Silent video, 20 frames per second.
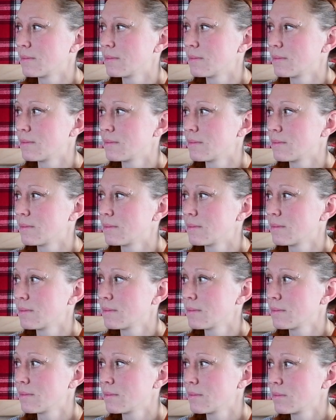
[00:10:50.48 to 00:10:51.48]

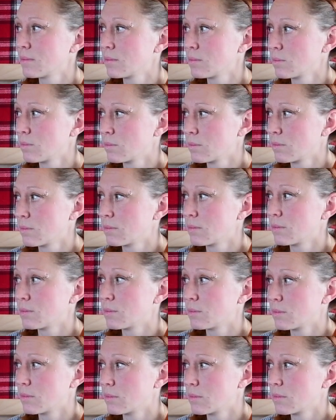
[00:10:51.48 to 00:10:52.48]

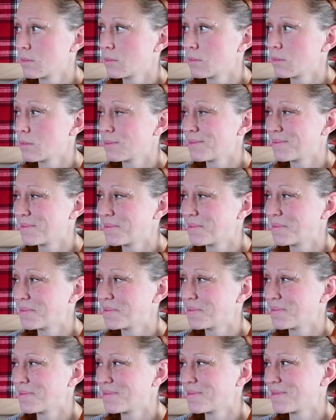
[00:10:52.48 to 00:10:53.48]

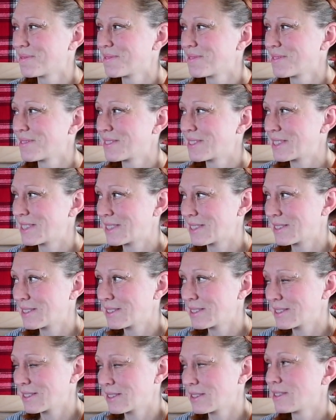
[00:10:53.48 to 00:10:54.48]

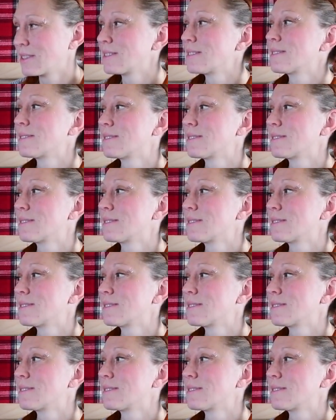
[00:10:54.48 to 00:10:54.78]
The person shown says nothing.